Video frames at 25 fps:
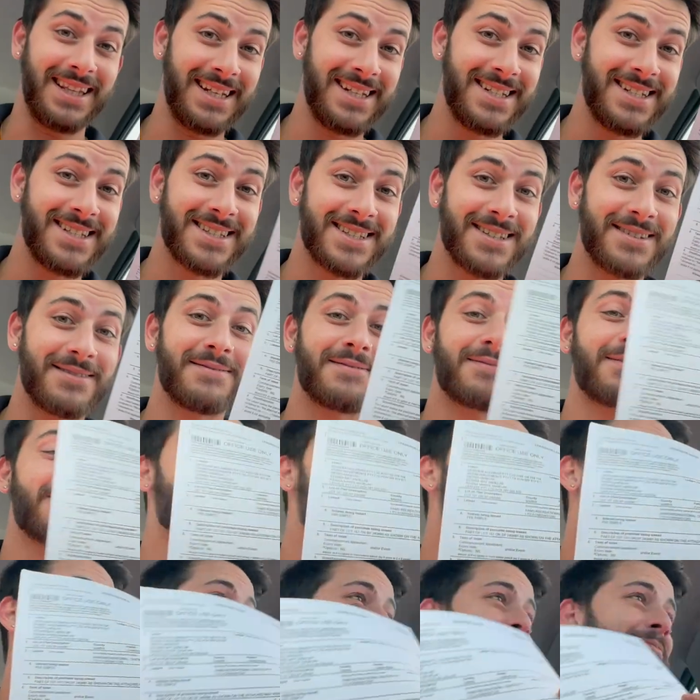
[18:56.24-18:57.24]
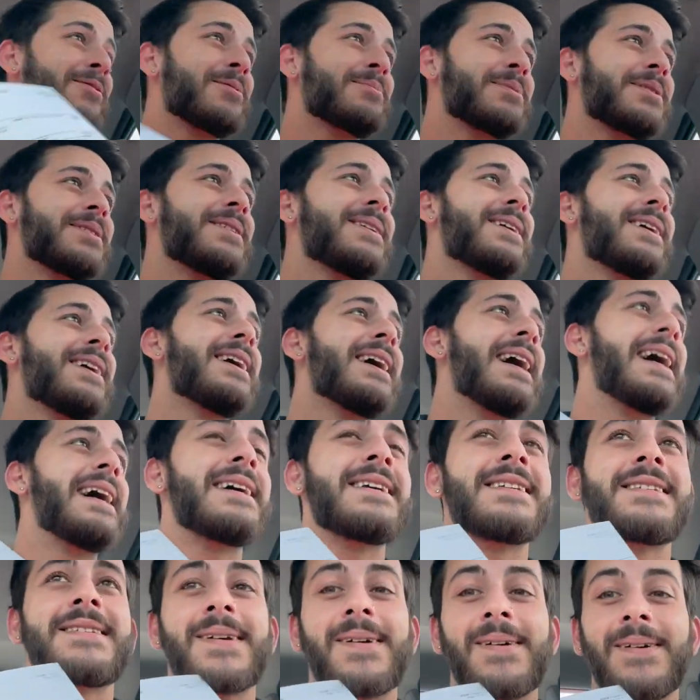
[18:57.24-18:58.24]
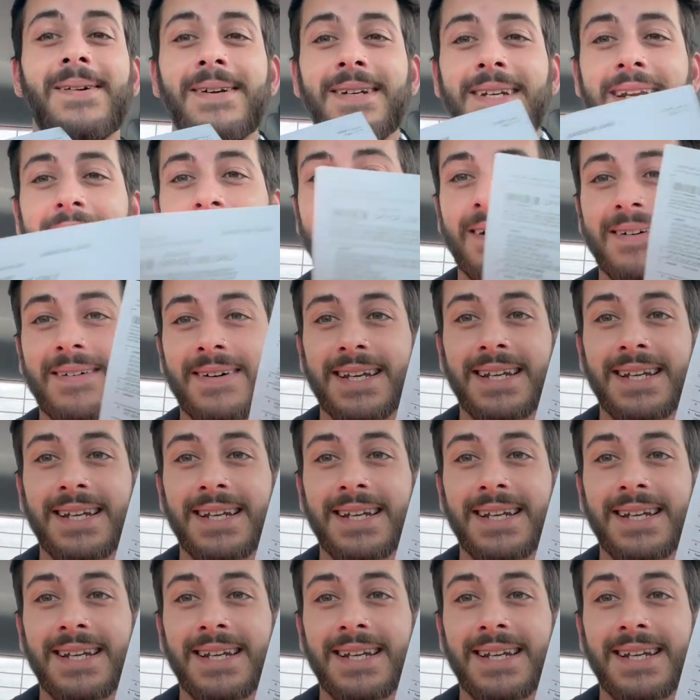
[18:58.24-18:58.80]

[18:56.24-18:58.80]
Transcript: but I just slide right by that energy.